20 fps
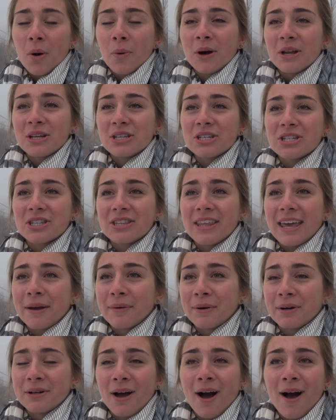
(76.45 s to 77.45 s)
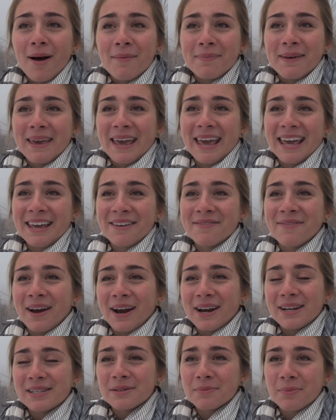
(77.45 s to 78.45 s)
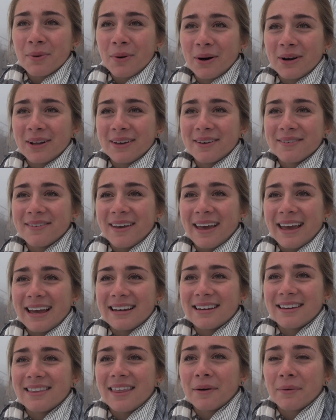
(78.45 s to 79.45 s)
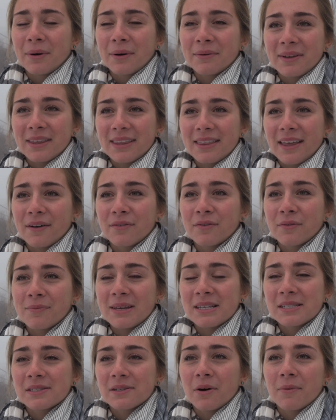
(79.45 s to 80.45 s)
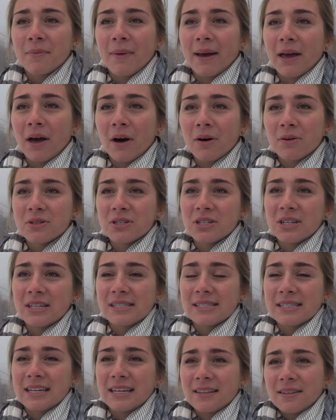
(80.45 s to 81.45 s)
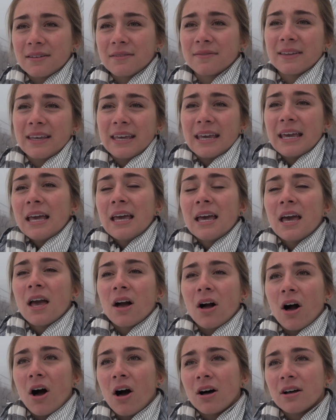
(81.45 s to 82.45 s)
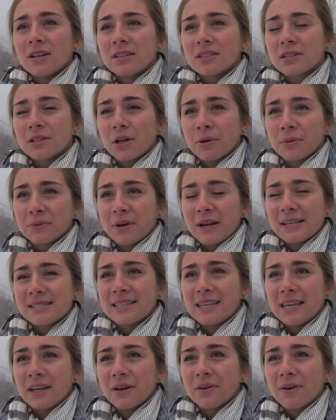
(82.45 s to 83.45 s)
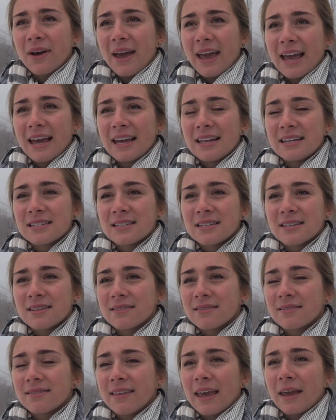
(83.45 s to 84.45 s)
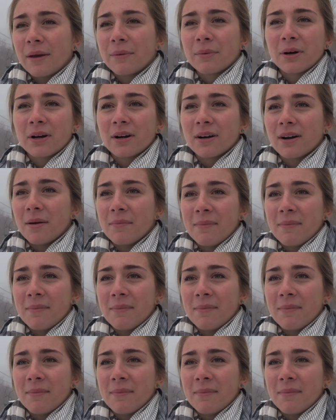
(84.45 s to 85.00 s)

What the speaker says: which they were not being very supportive and they weren't really there for me. So my coach instinctively called Global Rescue and they were